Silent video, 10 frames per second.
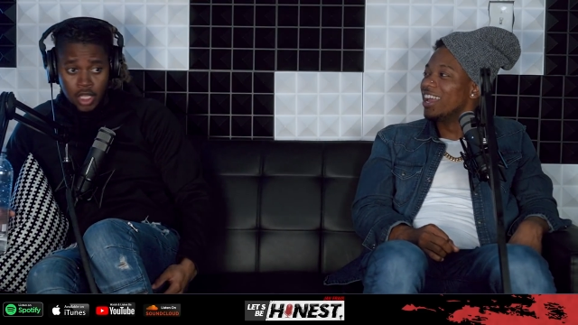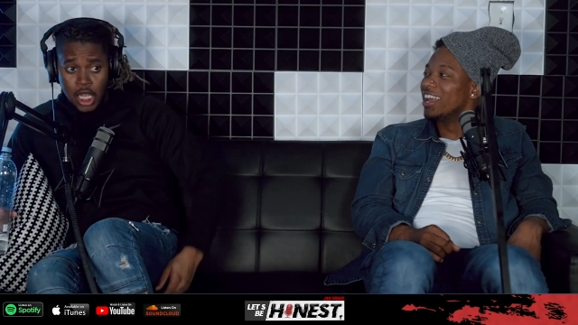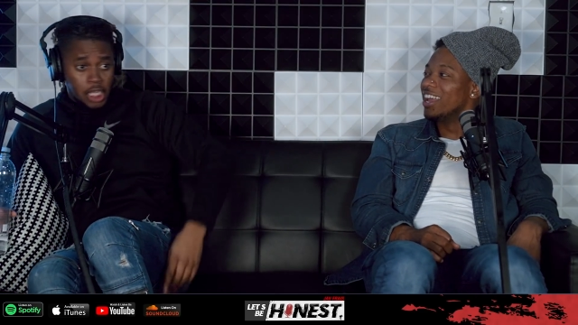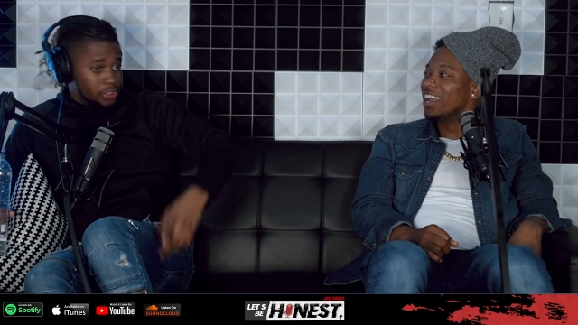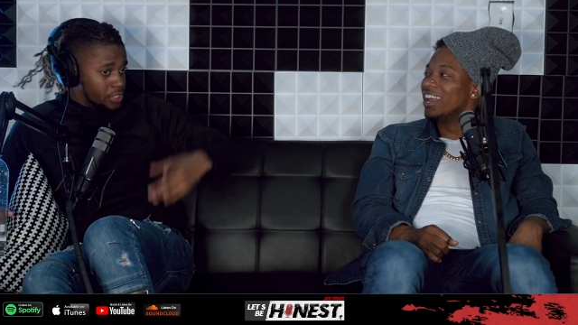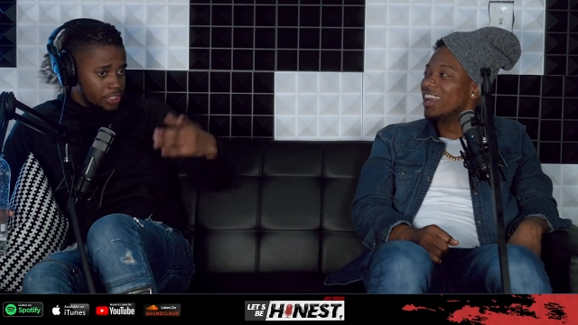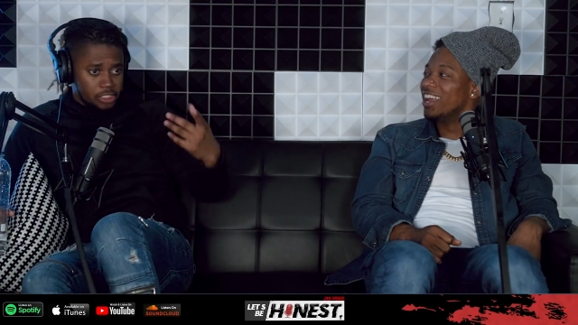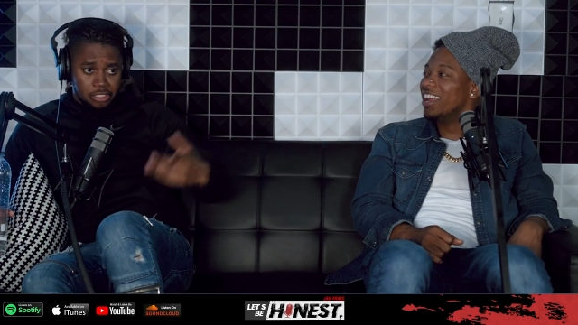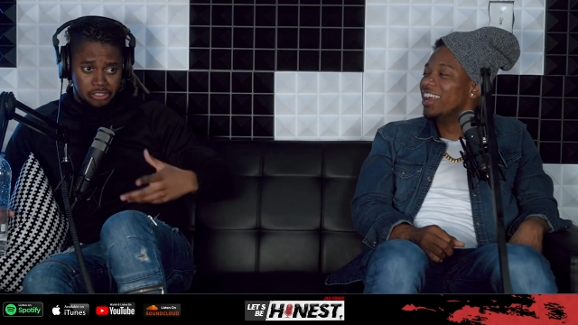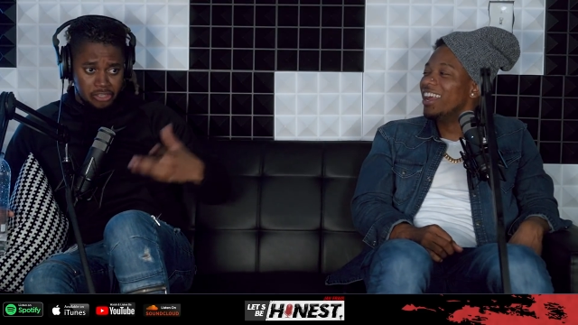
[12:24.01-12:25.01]
Speaker 1: A snitch is
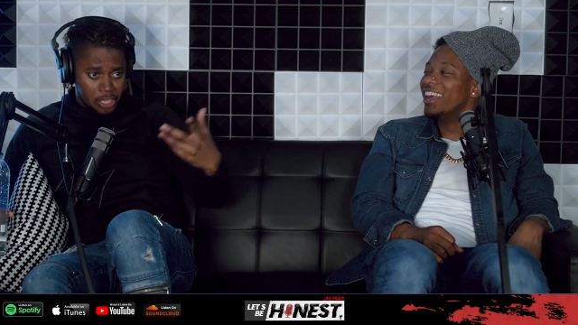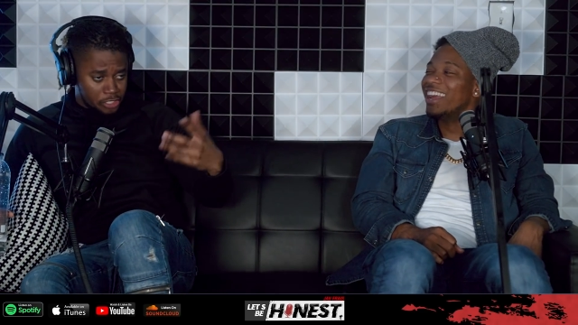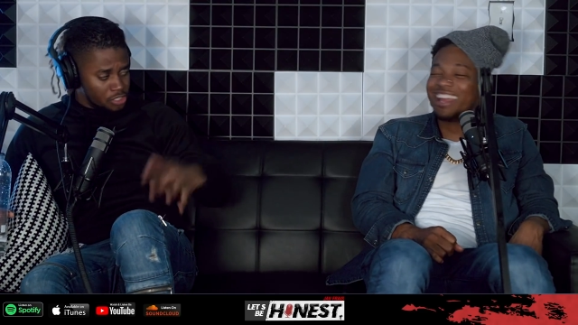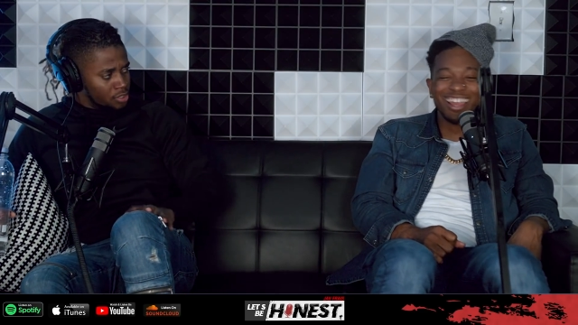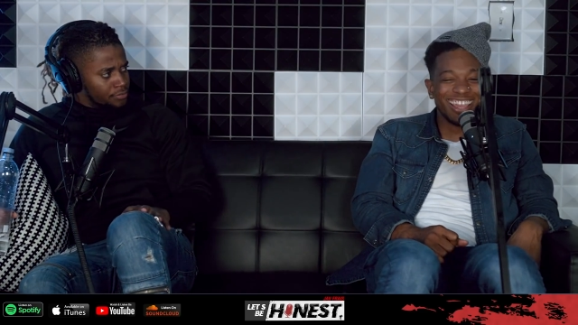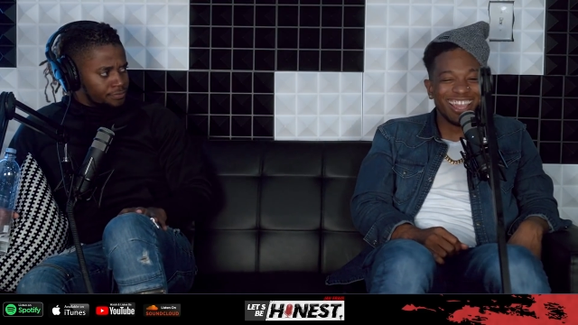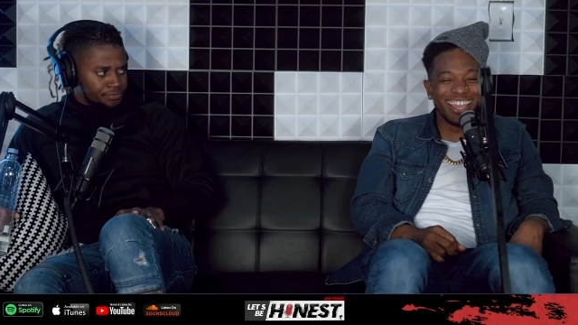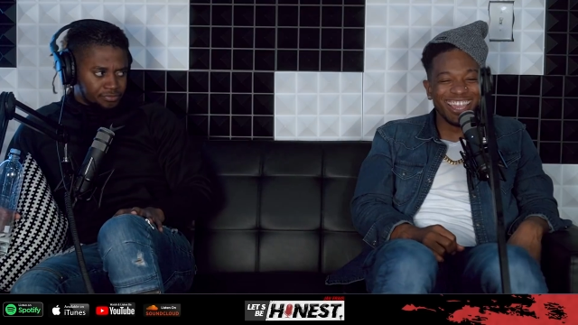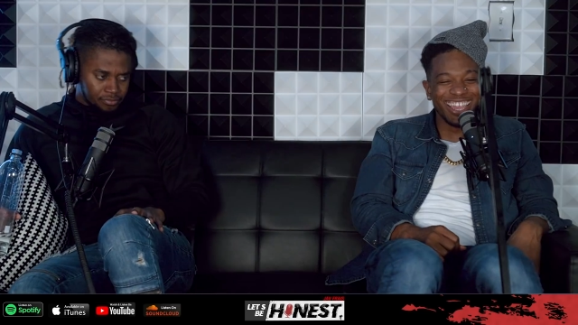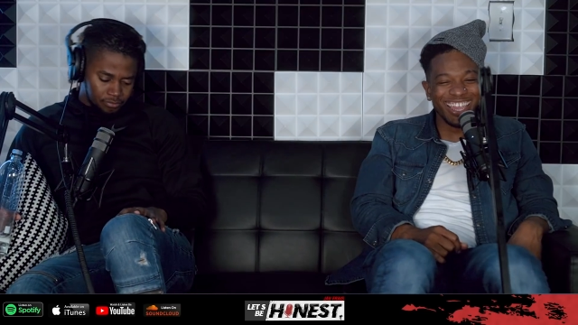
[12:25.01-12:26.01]
a
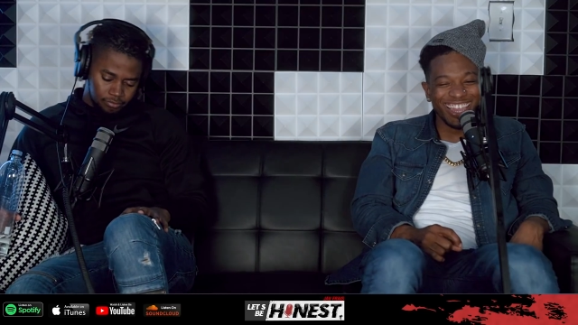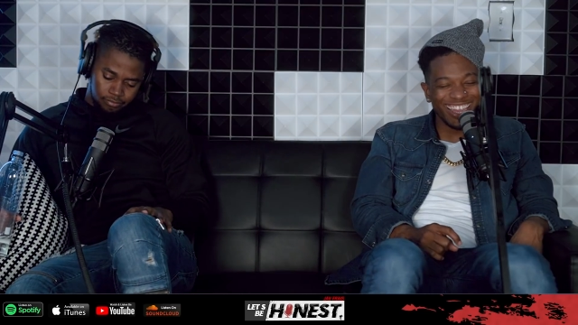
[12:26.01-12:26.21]
snitch.